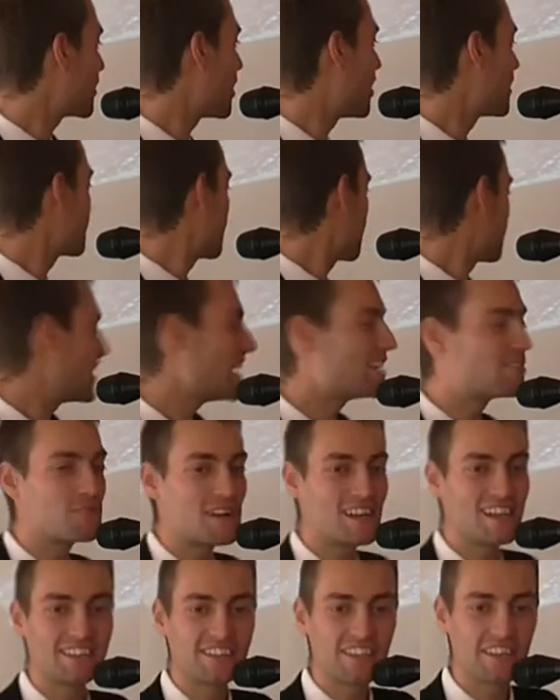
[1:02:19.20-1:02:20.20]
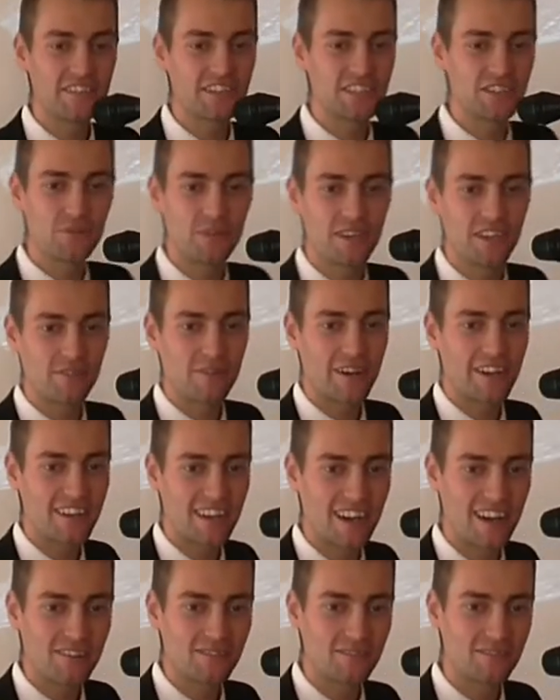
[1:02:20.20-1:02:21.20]
What are the dead relatives doing
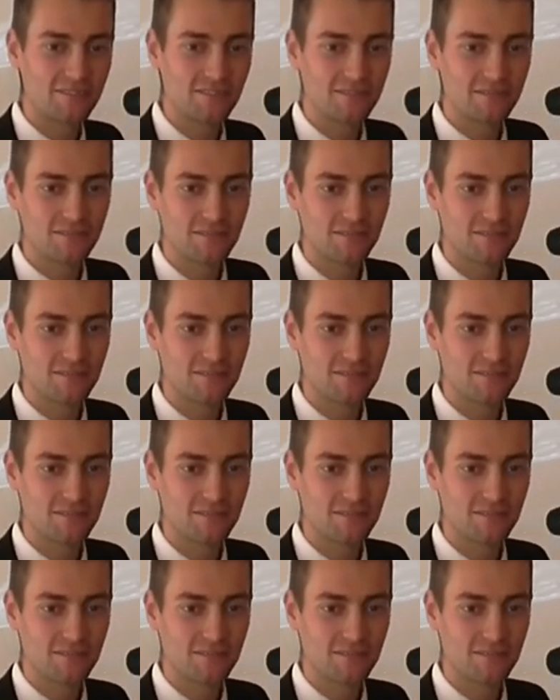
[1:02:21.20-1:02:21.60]
right now?